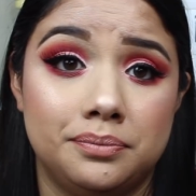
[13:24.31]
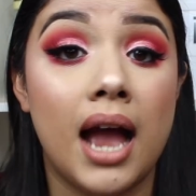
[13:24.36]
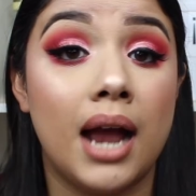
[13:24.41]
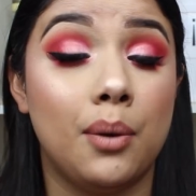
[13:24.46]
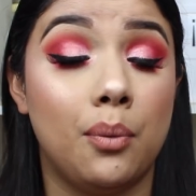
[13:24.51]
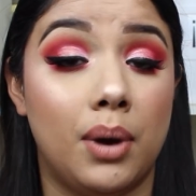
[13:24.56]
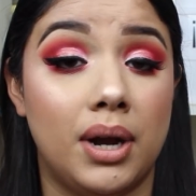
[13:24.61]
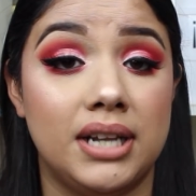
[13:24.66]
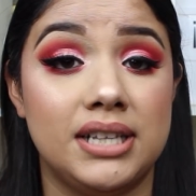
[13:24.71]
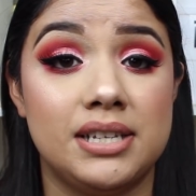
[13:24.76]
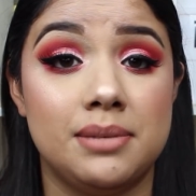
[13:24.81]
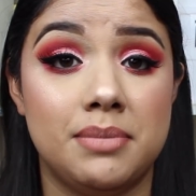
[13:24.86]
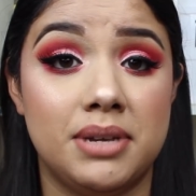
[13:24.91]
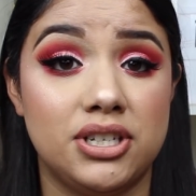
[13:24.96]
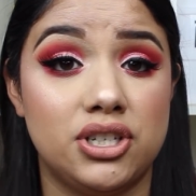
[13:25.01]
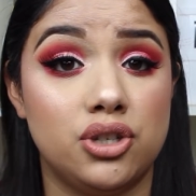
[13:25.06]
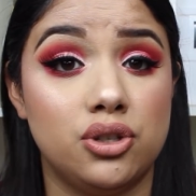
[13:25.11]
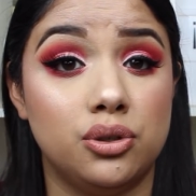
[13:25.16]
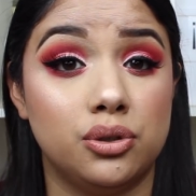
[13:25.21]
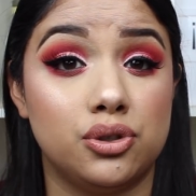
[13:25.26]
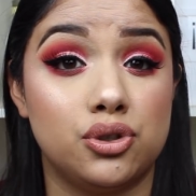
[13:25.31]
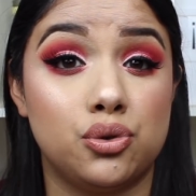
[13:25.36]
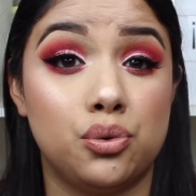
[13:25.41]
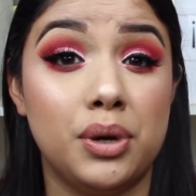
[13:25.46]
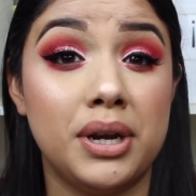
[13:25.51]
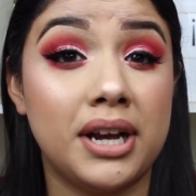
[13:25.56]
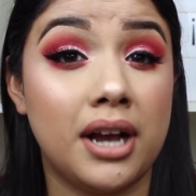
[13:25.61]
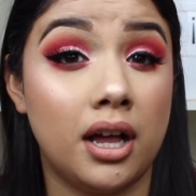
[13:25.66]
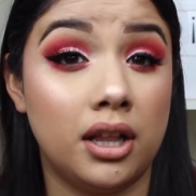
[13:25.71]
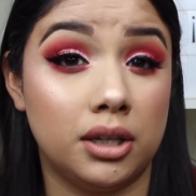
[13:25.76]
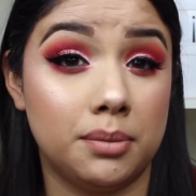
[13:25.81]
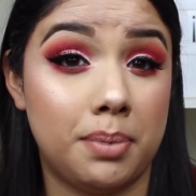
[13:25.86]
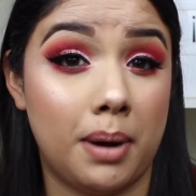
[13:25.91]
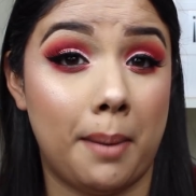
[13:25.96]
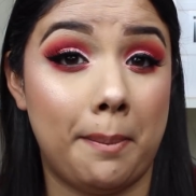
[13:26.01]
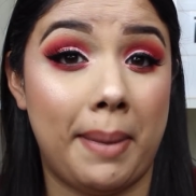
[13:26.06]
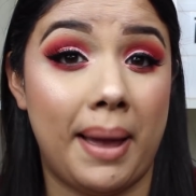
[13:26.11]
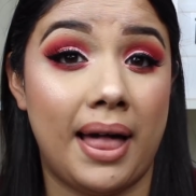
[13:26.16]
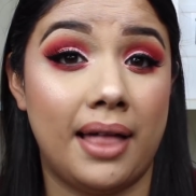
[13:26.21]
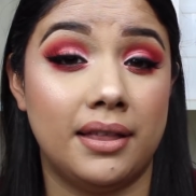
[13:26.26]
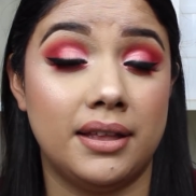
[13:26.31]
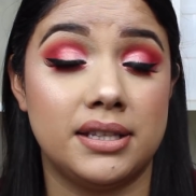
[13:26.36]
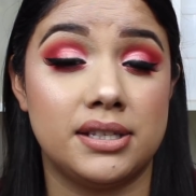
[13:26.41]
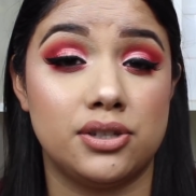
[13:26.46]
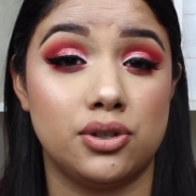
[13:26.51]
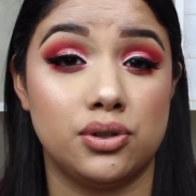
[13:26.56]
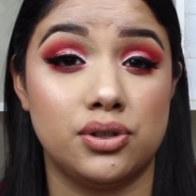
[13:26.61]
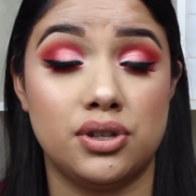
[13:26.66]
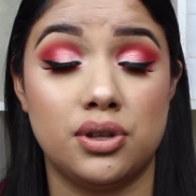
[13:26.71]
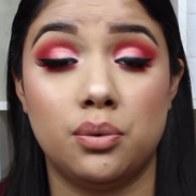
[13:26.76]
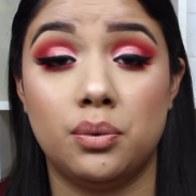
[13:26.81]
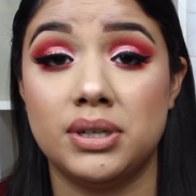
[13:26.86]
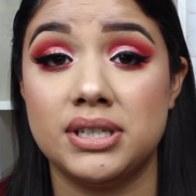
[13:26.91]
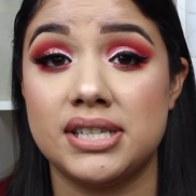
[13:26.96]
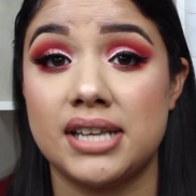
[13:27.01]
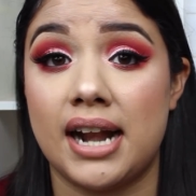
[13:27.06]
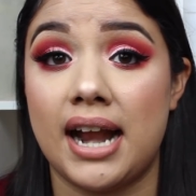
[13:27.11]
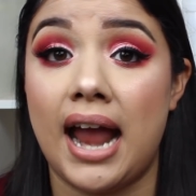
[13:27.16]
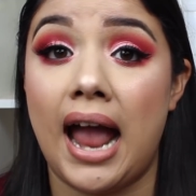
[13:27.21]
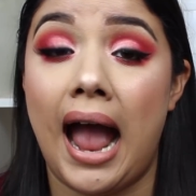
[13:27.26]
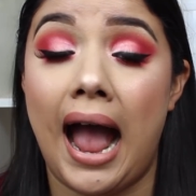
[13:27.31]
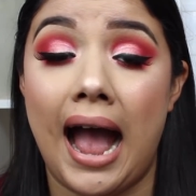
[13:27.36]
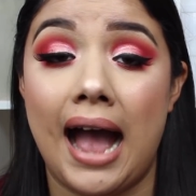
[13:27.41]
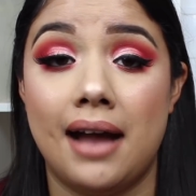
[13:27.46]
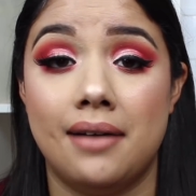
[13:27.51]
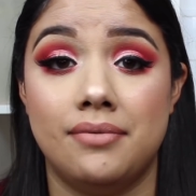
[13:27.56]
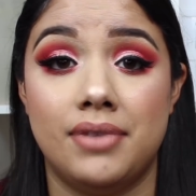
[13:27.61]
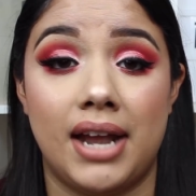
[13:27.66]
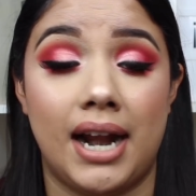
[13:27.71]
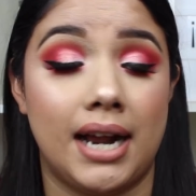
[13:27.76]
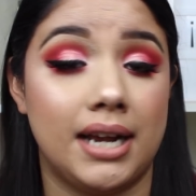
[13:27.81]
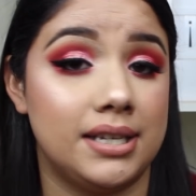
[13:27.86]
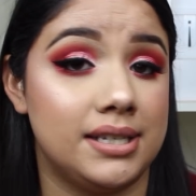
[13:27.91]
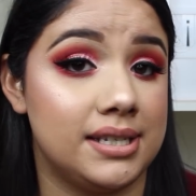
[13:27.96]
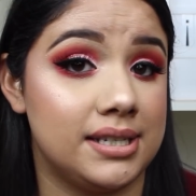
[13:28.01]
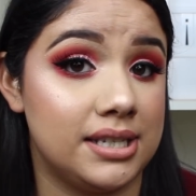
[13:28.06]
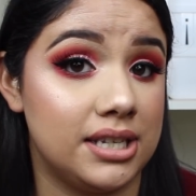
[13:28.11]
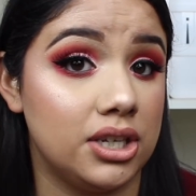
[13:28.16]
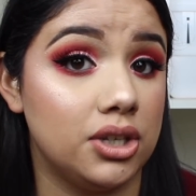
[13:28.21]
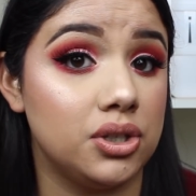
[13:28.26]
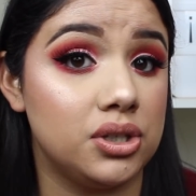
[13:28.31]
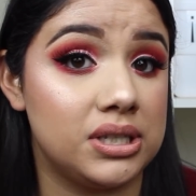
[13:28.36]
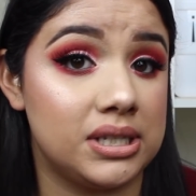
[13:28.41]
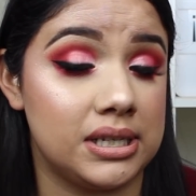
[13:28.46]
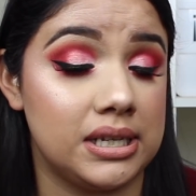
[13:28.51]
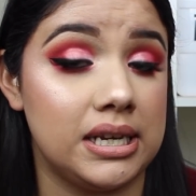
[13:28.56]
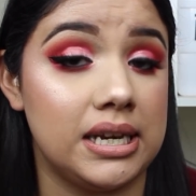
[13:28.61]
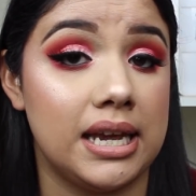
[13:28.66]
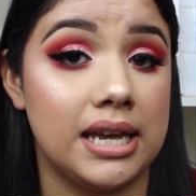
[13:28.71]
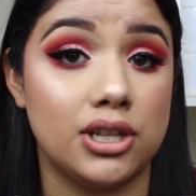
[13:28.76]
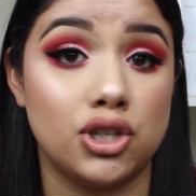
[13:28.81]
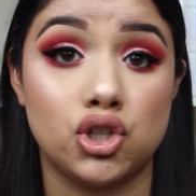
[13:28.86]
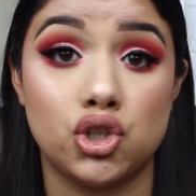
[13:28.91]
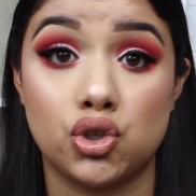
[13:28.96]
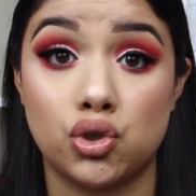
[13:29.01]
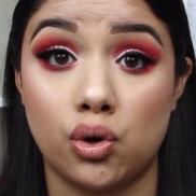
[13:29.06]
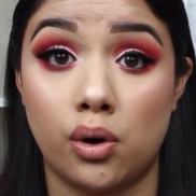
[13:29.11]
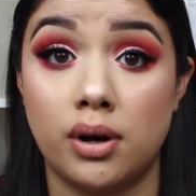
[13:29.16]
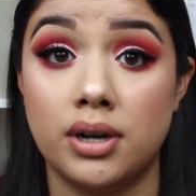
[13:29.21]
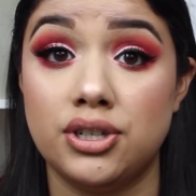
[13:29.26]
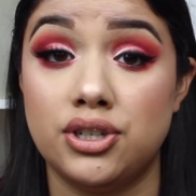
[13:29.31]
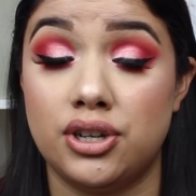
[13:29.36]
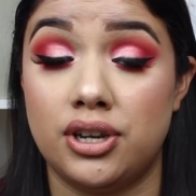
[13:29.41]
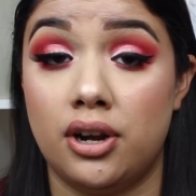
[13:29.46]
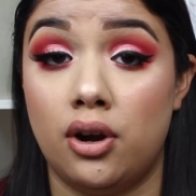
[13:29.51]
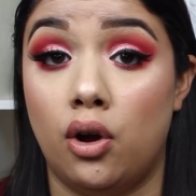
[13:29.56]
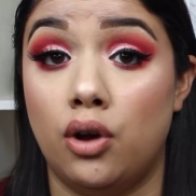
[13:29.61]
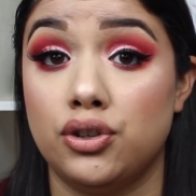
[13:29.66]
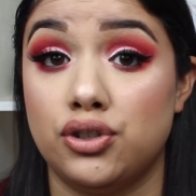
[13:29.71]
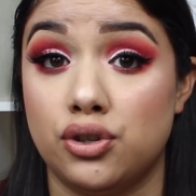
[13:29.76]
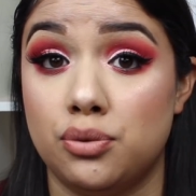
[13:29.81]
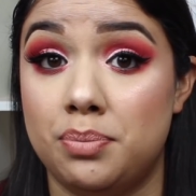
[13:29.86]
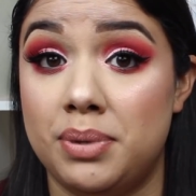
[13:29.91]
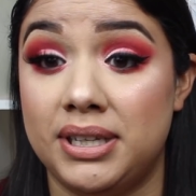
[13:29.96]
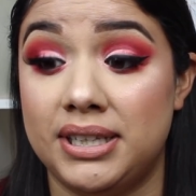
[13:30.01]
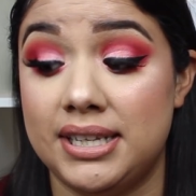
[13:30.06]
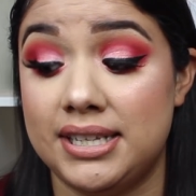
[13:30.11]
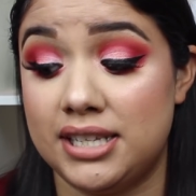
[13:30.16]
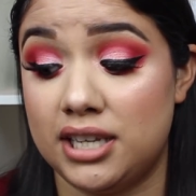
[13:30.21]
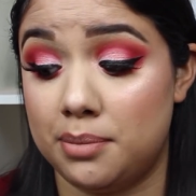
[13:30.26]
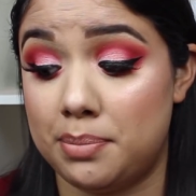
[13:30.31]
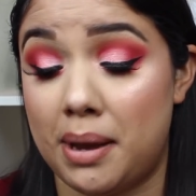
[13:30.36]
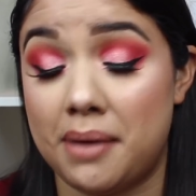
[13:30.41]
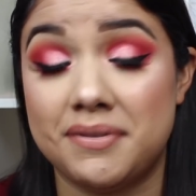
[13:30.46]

I wanted to mention those 3 ColourPop palettes. Those are the ones that I have that I still see in stores. You can also pick these up.